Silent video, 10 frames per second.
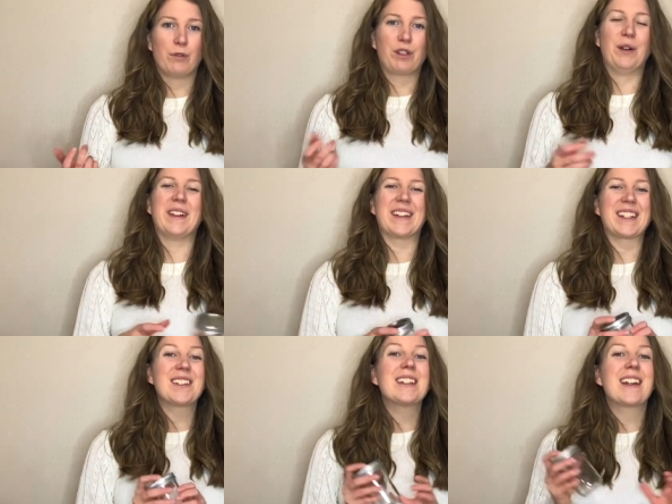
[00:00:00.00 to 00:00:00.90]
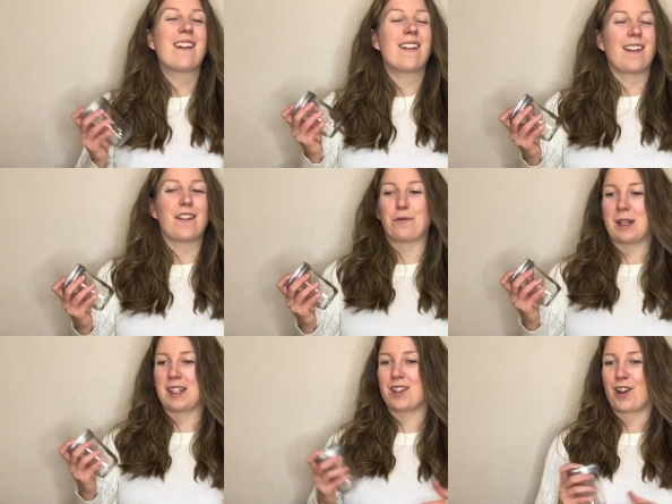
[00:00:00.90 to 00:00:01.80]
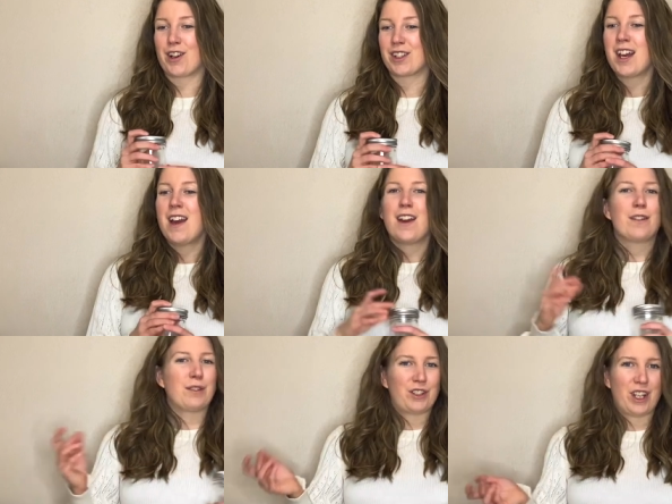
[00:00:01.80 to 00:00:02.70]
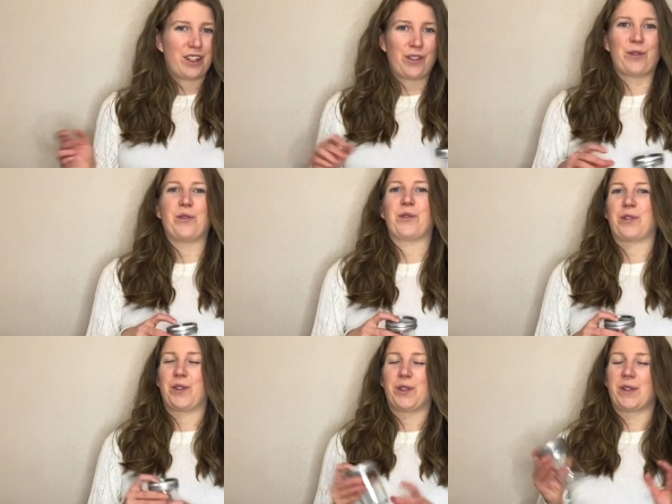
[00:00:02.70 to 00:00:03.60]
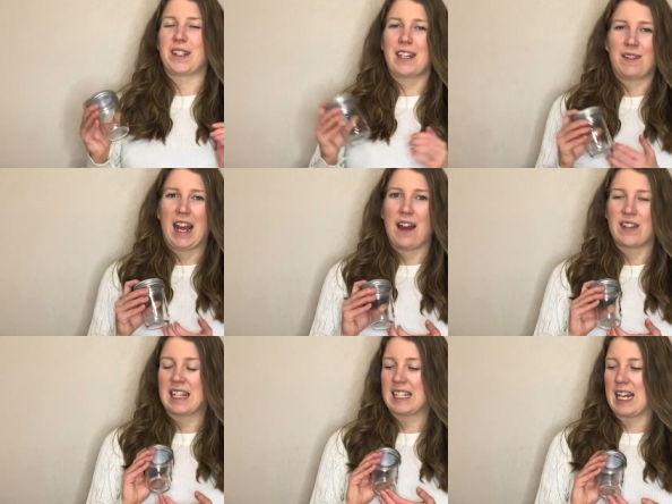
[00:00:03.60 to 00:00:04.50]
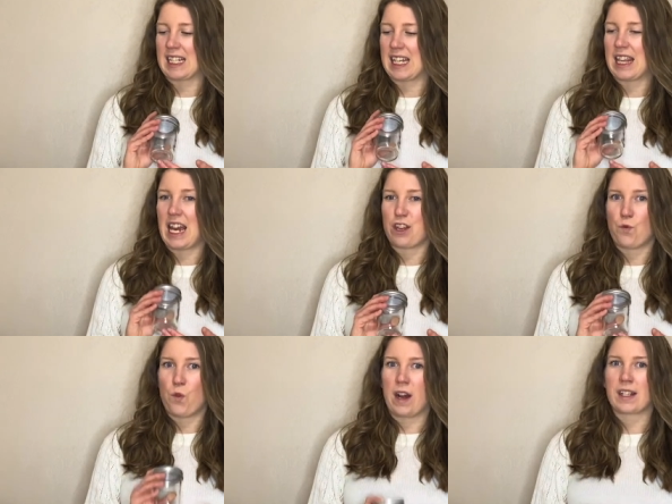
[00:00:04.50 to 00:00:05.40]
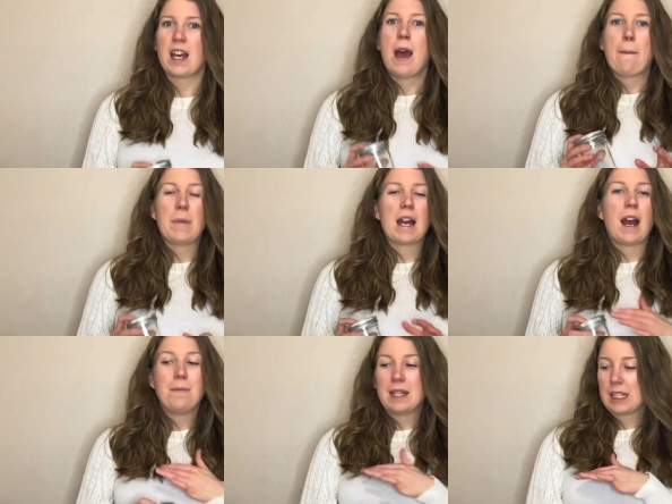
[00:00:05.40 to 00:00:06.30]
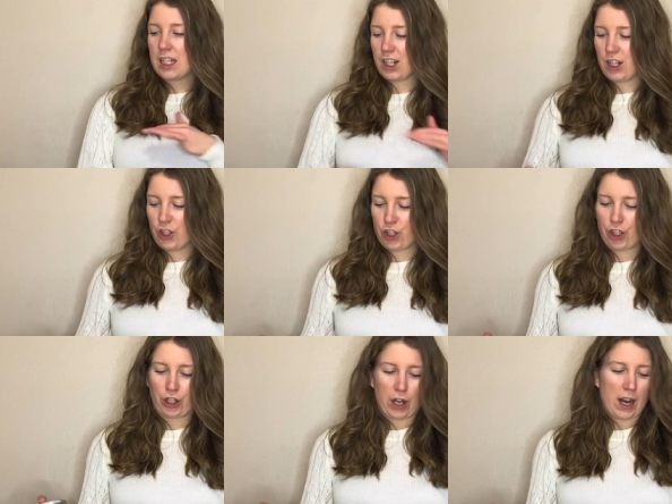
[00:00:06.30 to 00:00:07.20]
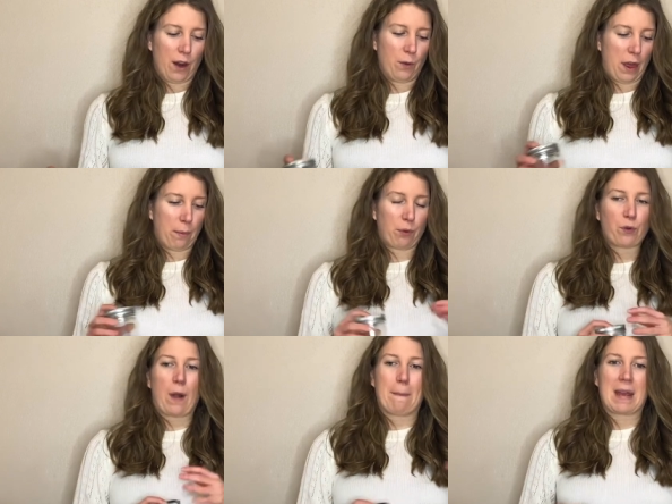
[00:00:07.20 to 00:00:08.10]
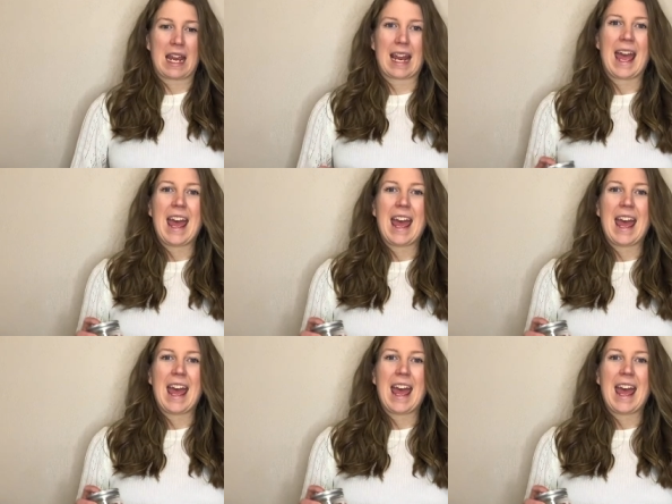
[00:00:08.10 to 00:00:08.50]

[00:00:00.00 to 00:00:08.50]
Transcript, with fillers: so unless you need a lot of mason jars, check your local grocery store, see if they have it the size that you want. But I'm basically gonna just start out with prepping